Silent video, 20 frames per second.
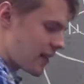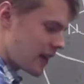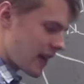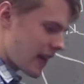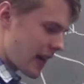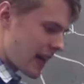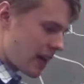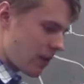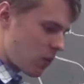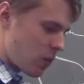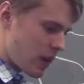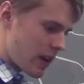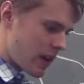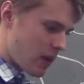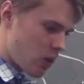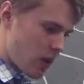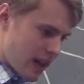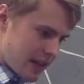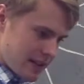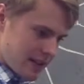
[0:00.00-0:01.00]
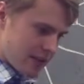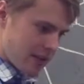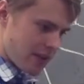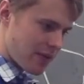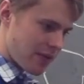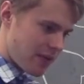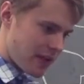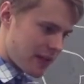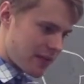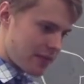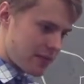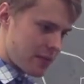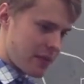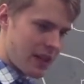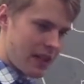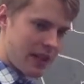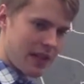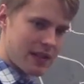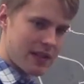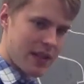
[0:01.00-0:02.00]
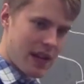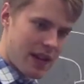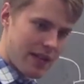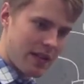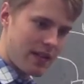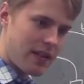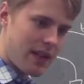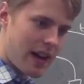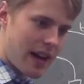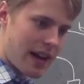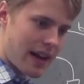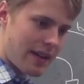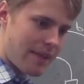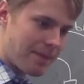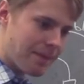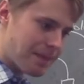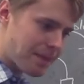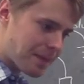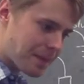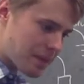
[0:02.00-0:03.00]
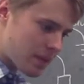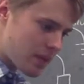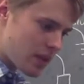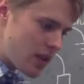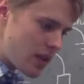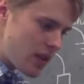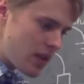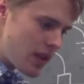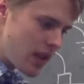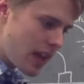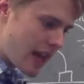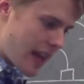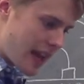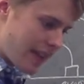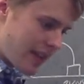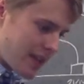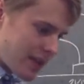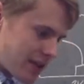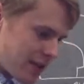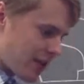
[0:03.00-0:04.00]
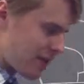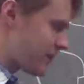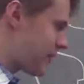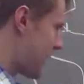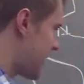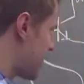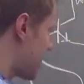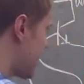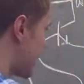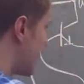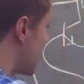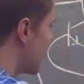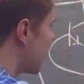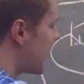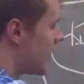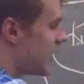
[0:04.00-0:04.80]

a white surface, meaning it's on the line, and there's a reflection,